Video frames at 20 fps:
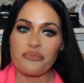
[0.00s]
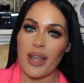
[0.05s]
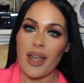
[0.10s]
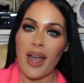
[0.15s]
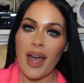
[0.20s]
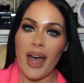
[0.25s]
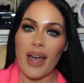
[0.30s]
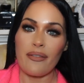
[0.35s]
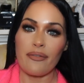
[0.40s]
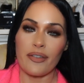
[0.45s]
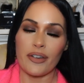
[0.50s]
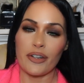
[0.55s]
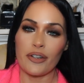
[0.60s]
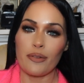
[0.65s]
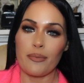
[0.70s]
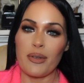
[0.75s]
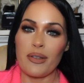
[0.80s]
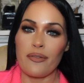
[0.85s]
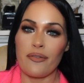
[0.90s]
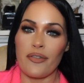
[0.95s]
I figured
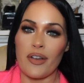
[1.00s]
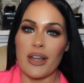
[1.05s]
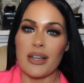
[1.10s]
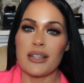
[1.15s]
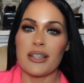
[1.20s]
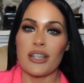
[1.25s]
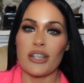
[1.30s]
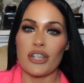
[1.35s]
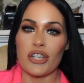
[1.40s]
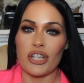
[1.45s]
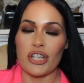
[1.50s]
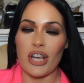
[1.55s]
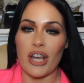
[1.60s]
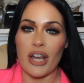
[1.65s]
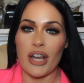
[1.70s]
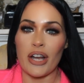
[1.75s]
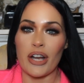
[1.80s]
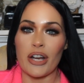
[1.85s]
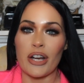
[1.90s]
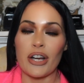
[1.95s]
it'd be fun to
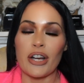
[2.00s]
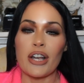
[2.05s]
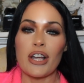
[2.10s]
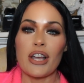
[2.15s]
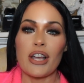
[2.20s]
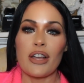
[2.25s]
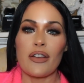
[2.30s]
share